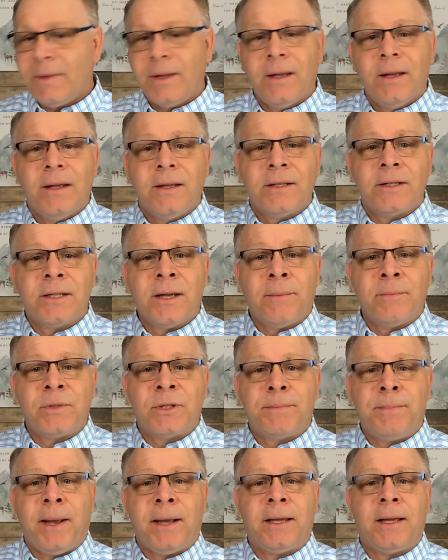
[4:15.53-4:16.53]
Some
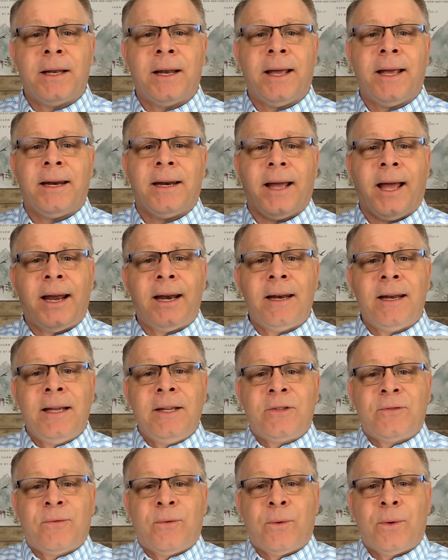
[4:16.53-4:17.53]
speculate, at
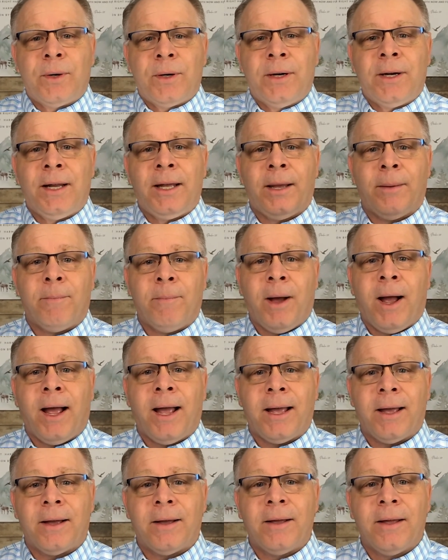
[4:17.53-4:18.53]
least for
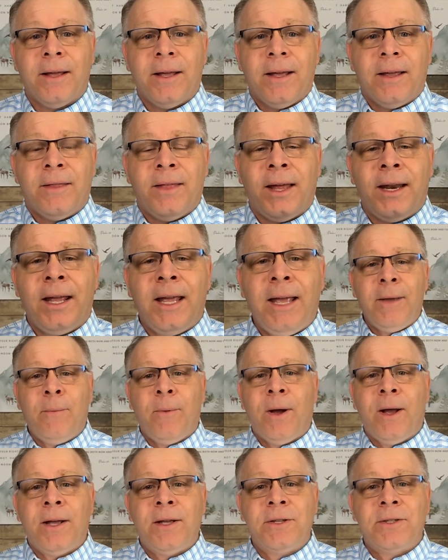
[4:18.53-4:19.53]
Nehemiah, that he
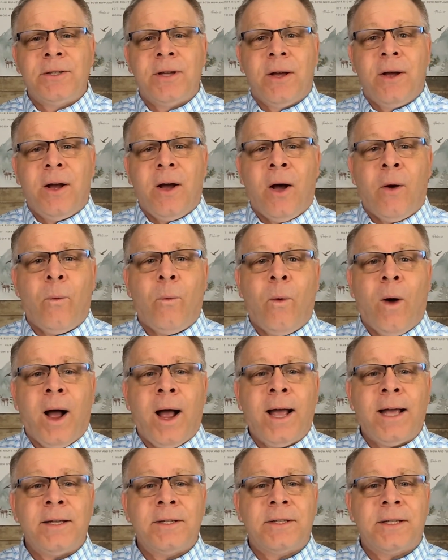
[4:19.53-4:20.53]
was a
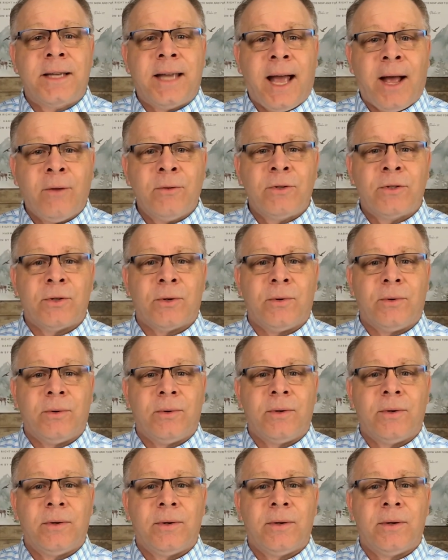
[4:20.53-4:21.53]
wise
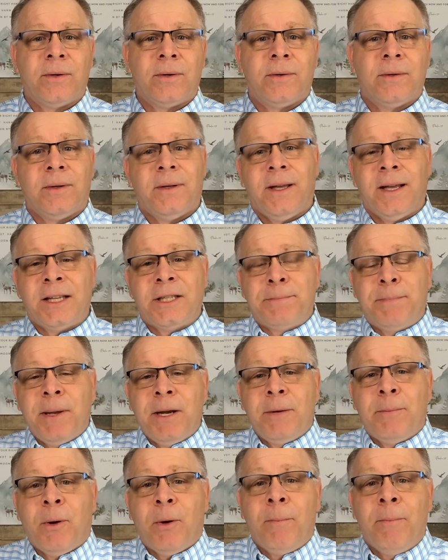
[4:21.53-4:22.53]
counsel.
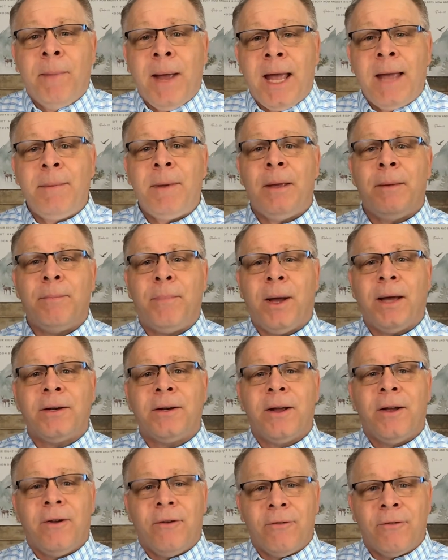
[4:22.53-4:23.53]
Expendable maybe,
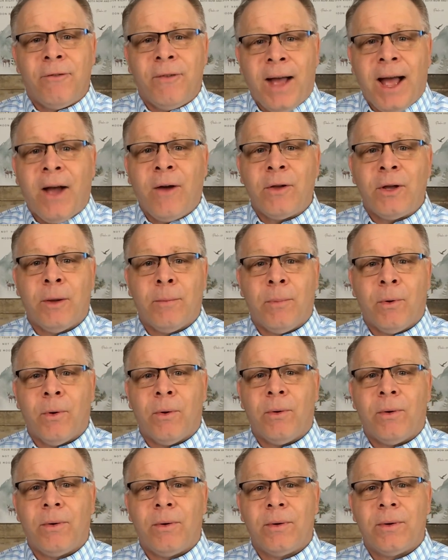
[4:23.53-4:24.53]
but
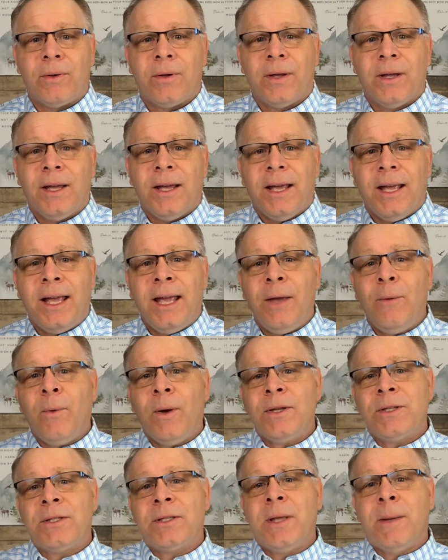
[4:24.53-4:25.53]
valuable. He
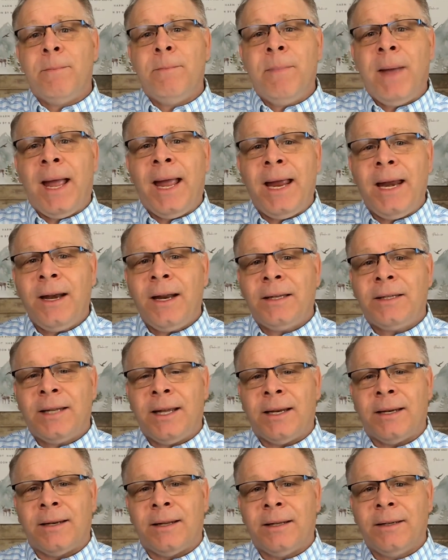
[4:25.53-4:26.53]
was the main
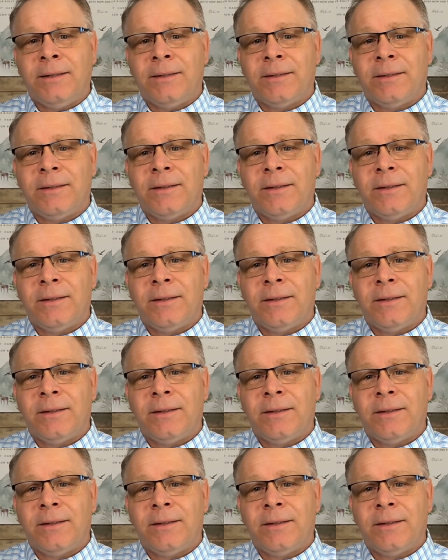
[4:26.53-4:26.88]
attendant